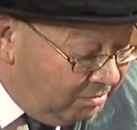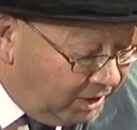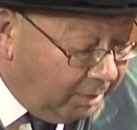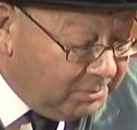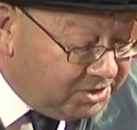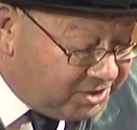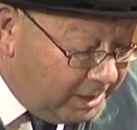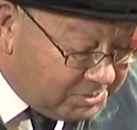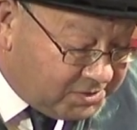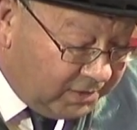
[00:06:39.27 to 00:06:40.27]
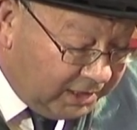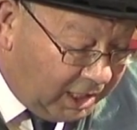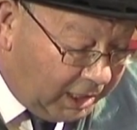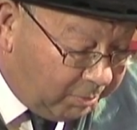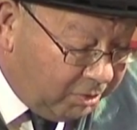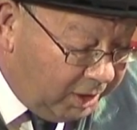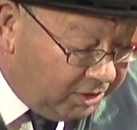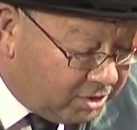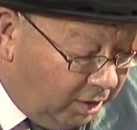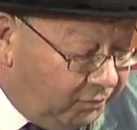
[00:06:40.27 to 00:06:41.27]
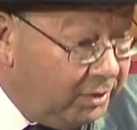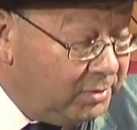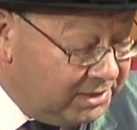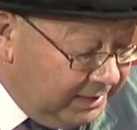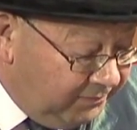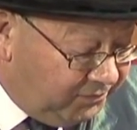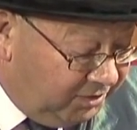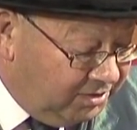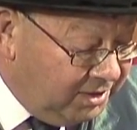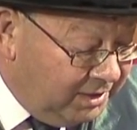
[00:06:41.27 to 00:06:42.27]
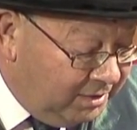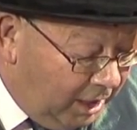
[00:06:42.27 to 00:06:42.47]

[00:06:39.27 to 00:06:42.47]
then up the steps of the library, where the coffin was lifted